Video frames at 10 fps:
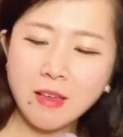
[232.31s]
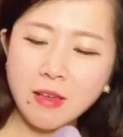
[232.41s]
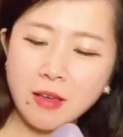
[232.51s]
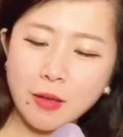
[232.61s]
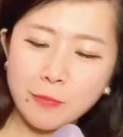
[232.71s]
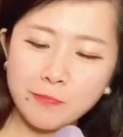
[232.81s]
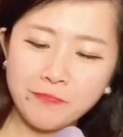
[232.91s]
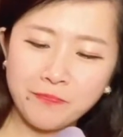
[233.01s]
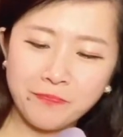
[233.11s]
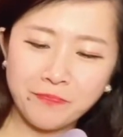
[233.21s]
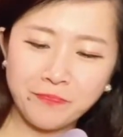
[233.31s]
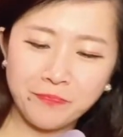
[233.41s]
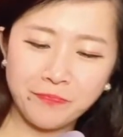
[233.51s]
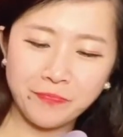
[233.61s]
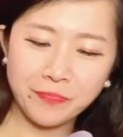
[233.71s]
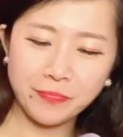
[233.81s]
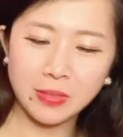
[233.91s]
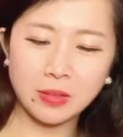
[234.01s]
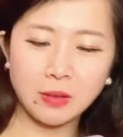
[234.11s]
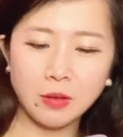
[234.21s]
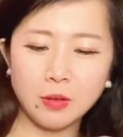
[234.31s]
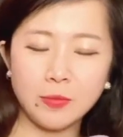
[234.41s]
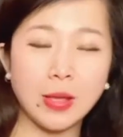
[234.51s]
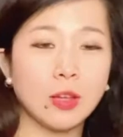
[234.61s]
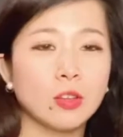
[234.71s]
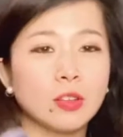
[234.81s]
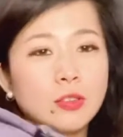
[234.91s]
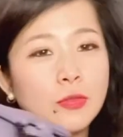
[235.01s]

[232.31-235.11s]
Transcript: Um, oh my goodness,